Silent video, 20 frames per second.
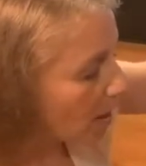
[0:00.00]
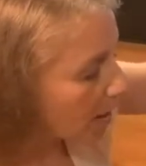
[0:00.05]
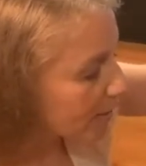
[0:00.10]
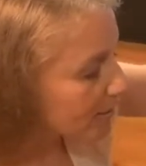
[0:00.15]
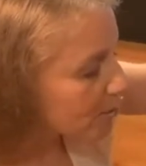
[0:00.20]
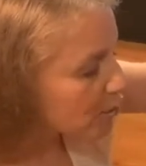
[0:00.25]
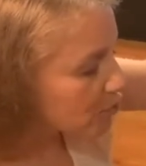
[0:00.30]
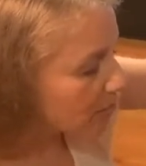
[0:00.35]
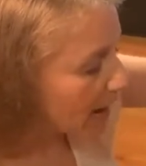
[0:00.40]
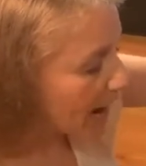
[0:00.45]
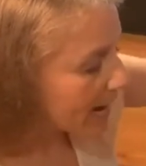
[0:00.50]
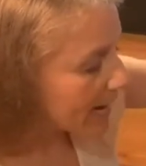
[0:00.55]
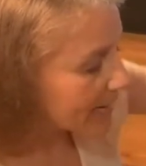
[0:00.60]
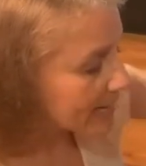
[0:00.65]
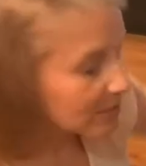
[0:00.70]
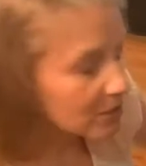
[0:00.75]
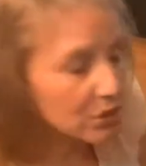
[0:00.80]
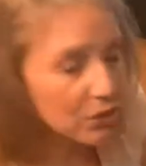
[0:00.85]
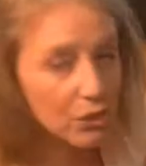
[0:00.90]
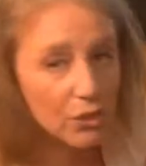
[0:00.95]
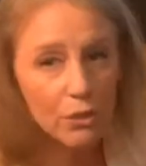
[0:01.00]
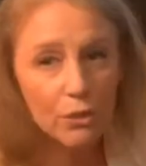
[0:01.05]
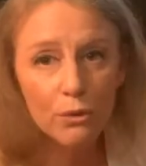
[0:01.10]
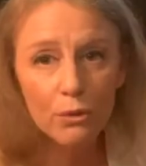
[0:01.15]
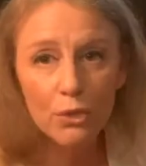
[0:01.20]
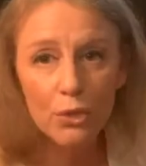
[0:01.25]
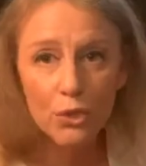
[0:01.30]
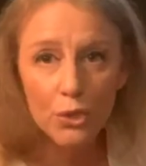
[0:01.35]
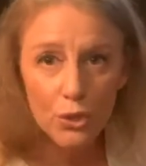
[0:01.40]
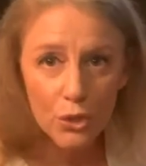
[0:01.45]
trying to
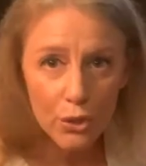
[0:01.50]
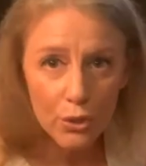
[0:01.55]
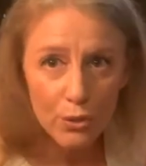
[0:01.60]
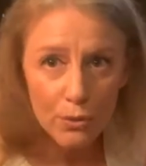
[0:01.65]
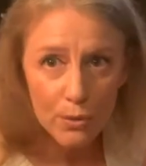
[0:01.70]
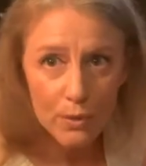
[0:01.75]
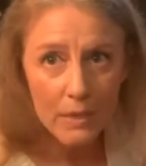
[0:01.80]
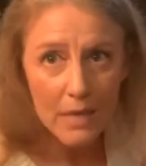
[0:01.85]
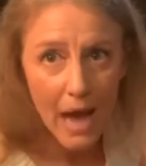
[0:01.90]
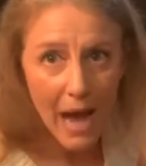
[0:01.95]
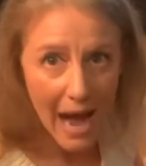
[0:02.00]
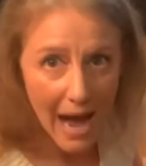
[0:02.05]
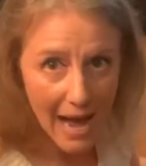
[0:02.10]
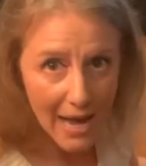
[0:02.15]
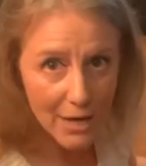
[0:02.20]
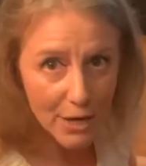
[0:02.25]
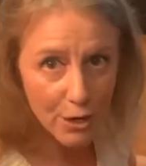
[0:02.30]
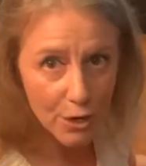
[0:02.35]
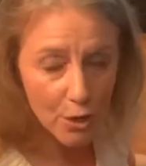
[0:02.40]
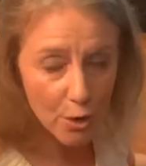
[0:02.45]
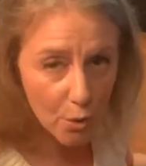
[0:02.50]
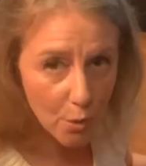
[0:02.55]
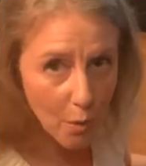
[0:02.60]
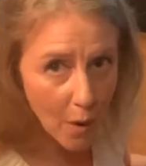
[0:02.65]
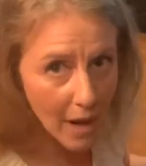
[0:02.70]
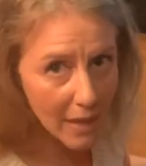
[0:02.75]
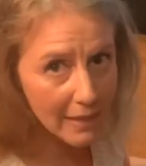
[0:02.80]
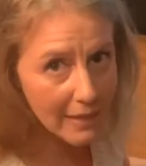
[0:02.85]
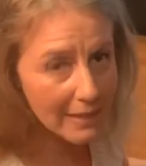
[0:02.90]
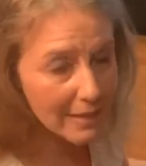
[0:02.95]
choose higher quality